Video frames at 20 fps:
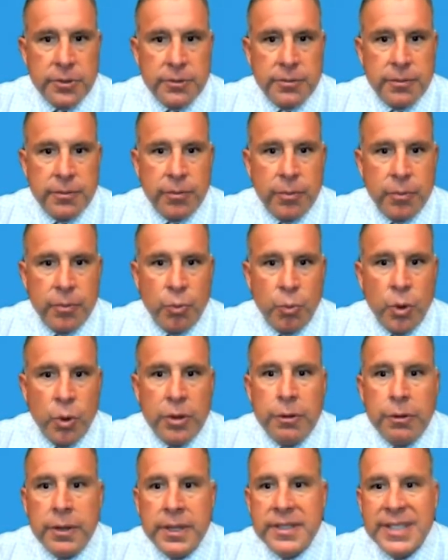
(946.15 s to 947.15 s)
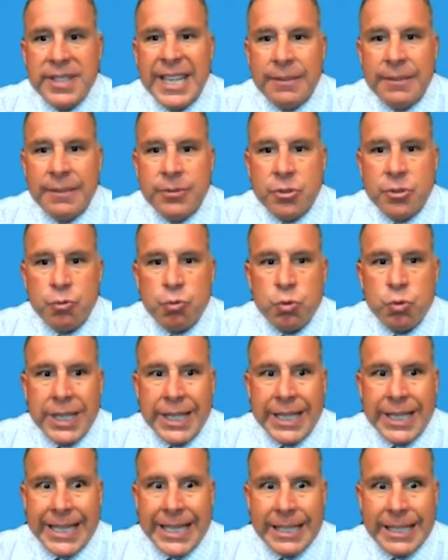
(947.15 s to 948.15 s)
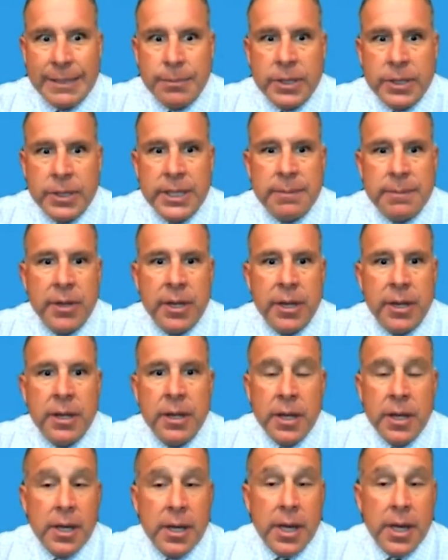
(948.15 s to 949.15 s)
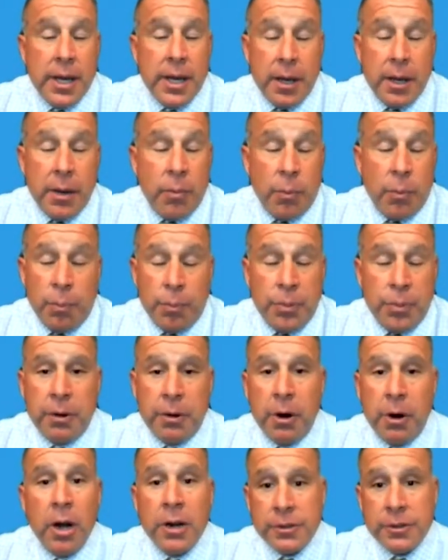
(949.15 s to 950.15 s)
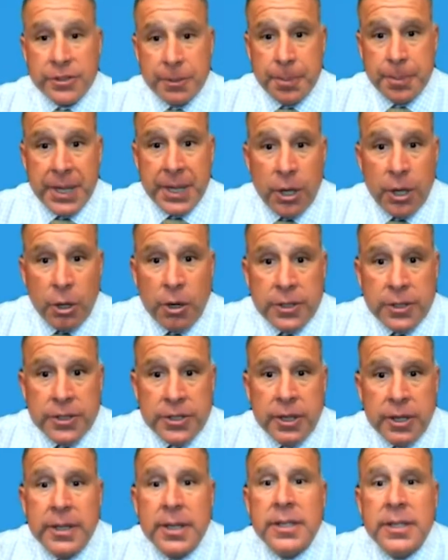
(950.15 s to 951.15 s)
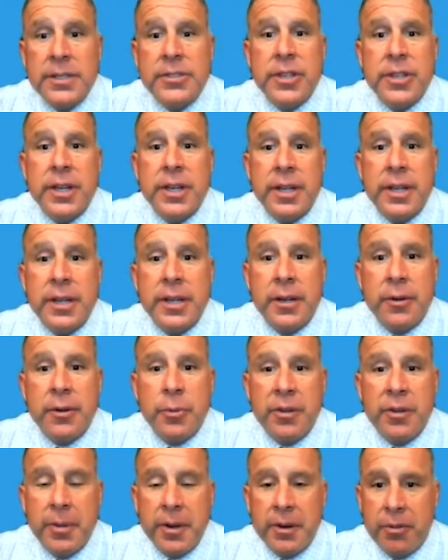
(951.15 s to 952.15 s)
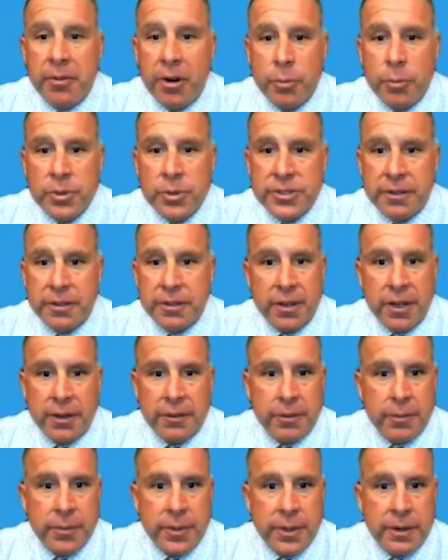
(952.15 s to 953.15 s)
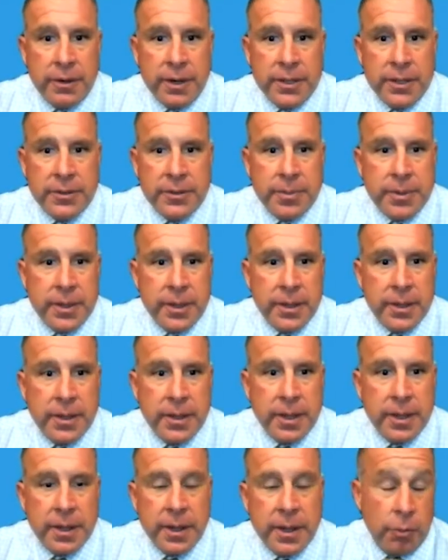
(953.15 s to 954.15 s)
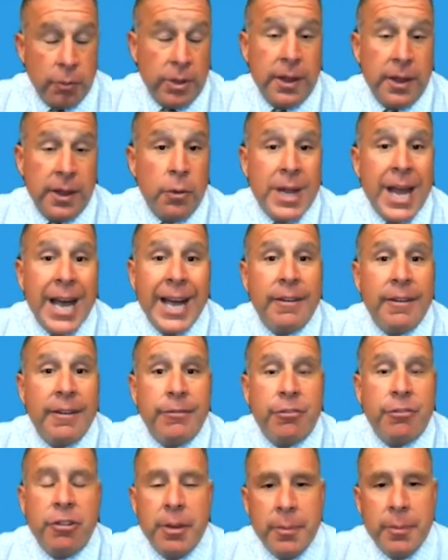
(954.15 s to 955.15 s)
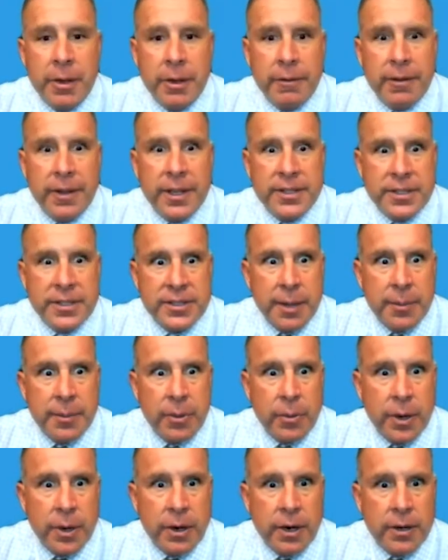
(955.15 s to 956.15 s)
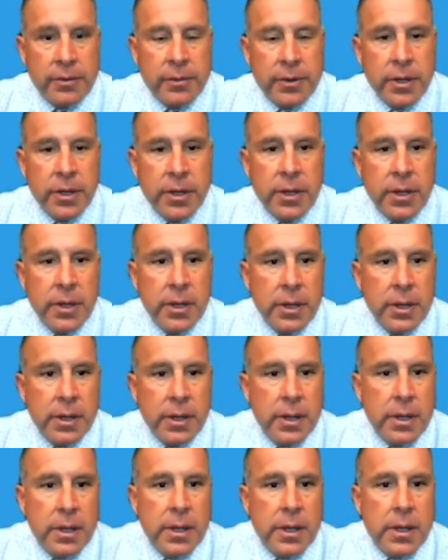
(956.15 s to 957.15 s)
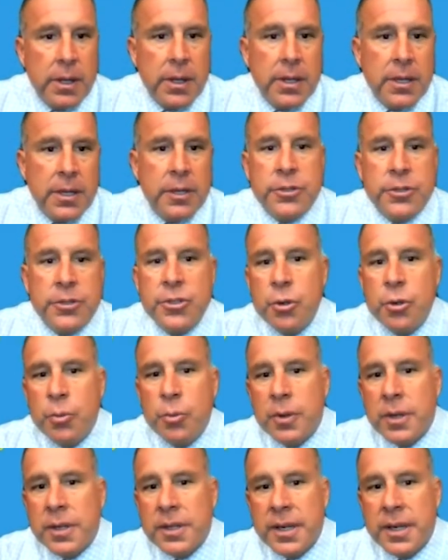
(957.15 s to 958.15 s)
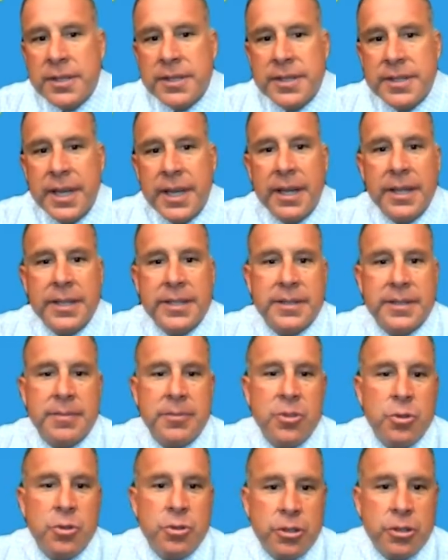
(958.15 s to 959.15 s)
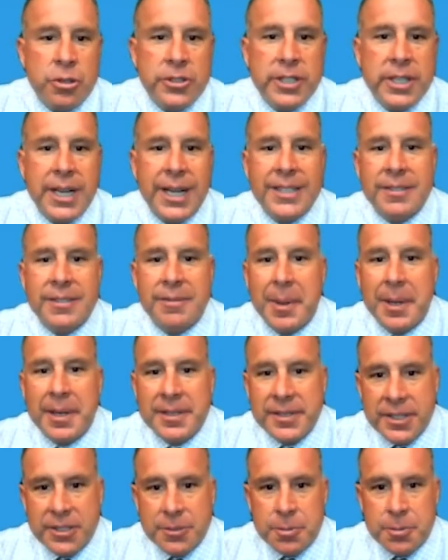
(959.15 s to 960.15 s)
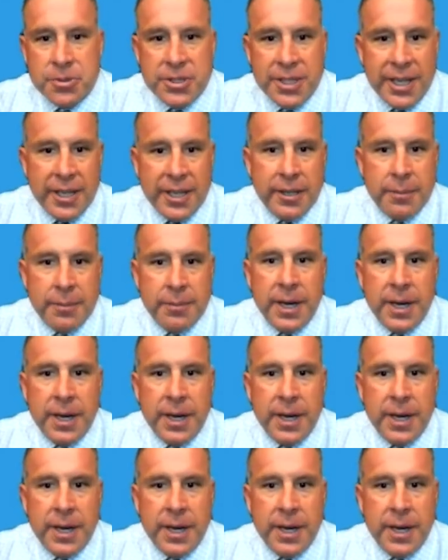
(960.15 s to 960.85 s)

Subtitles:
of whether these gifts are really incomplete. And there are hundreds of PLRs on this, and we've been involved with several of them, and there has been no negative treatment of this as I'm aware of. Now, you assume a state like New Jersey that has about a 6% income